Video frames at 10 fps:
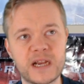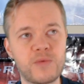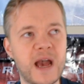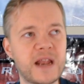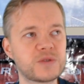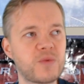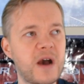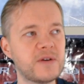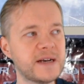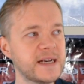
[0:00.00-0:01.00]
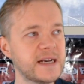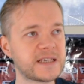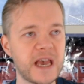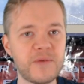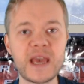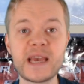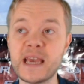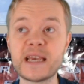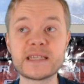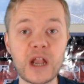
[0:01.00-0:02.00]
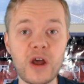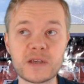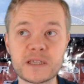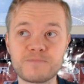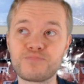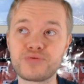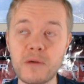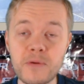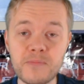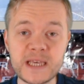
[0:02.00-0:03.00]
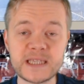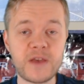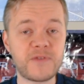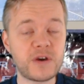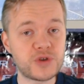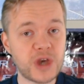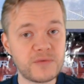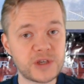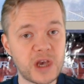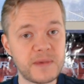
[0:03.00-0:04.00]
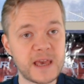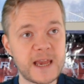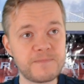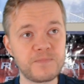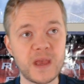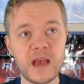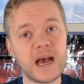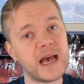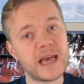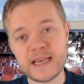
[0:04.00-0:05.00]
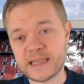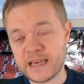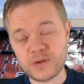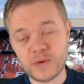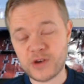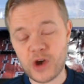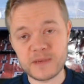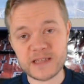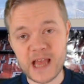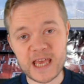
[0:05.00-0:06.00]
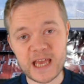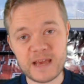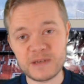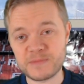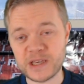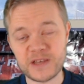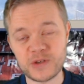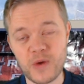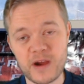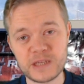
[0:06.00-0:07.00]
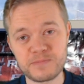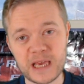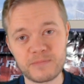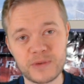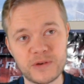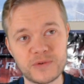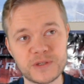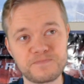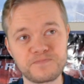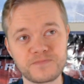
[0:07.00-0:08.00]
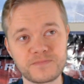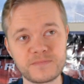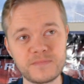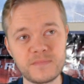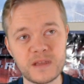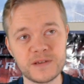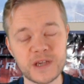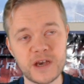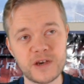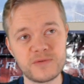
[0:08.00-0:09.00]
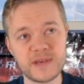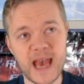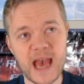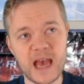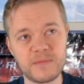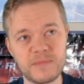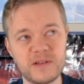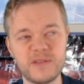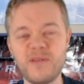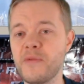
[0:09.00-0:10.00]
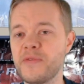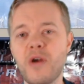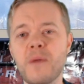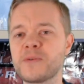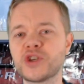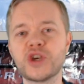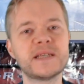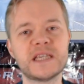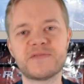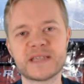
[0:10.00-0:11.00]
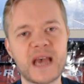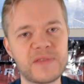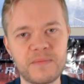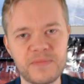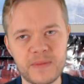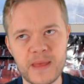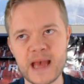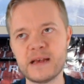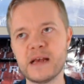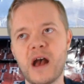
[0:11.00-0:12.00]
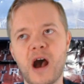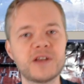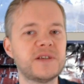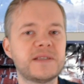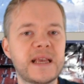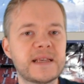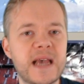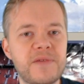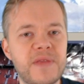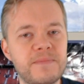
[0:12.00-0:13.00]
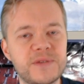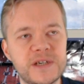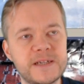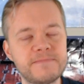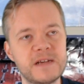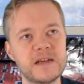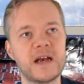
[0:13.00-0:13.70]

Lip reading: really well as well. So he is a loss. Probably see Phil Jones coming in. He's always got a mistake in him, especially if he's wearing his pink boots. So, yeah, I mean, look, there are opportunities for Southampton there. I just think Southampton,